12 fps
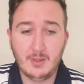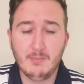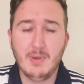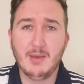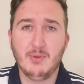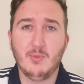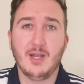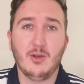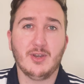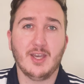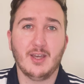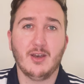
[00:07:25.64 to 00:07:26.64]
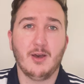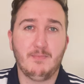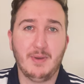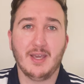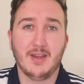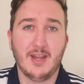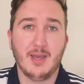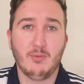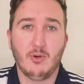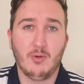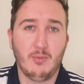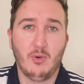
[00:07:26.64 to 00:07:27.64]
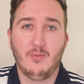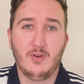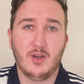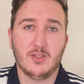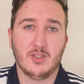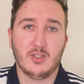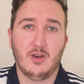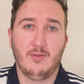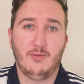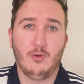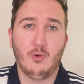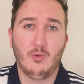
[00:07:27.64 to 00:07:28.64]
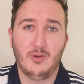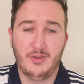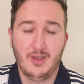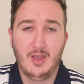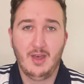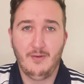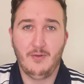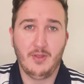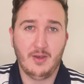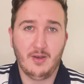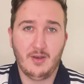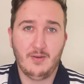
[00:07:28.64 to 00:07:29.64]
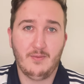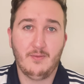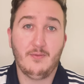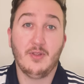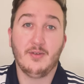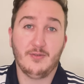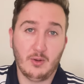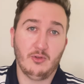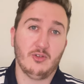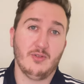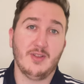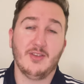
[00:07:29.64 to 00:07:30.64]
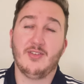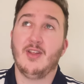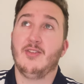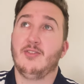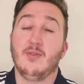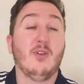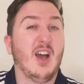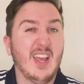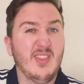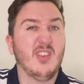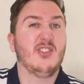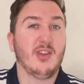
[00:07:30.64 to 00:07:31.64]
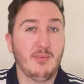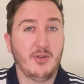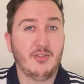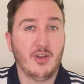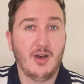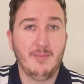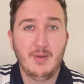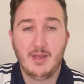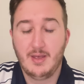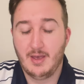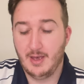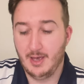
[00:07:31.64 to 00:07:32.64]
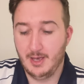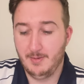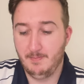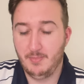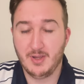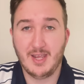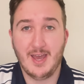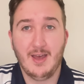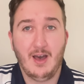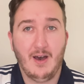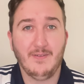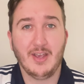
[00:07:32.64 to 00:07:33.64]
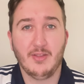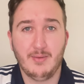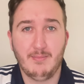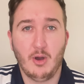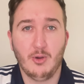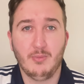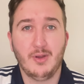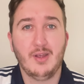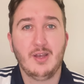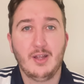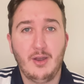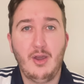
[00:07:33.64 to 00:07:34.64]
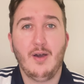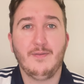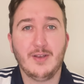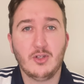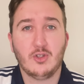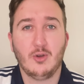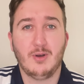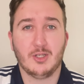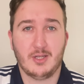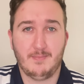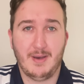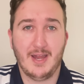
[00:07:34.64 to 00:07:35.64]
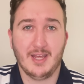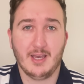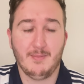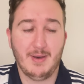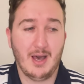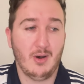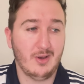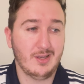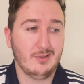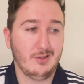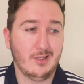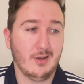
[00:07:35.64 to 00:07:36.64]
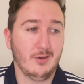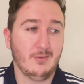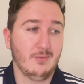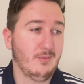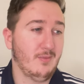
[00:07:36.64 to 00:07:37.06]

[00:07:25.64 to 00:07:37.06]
maybe we're looking at a bigger name or a more versatile forward for the future, in the sense of, like, in the summertime. But yeah, I think at the moment, nothing too much to panic about. You know,